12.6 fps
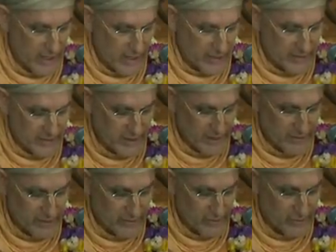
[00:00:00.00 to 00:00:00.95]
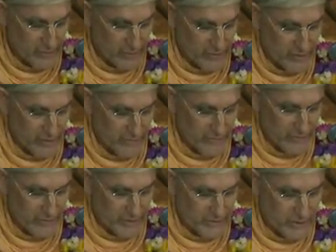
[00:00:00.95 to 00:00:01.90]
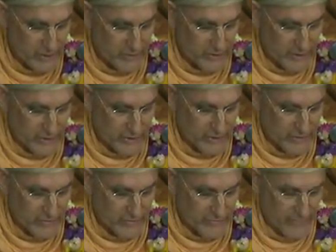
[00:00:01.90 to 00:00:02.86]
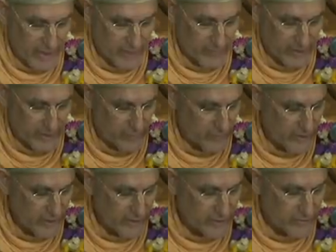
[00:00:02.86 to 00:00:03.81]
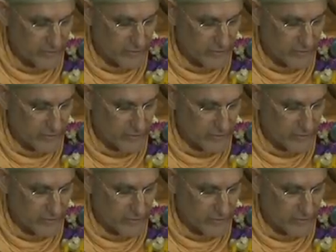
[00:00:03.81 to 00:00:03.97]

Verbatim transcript: Instead, they took birth in a very exalted Kshatriya family, related to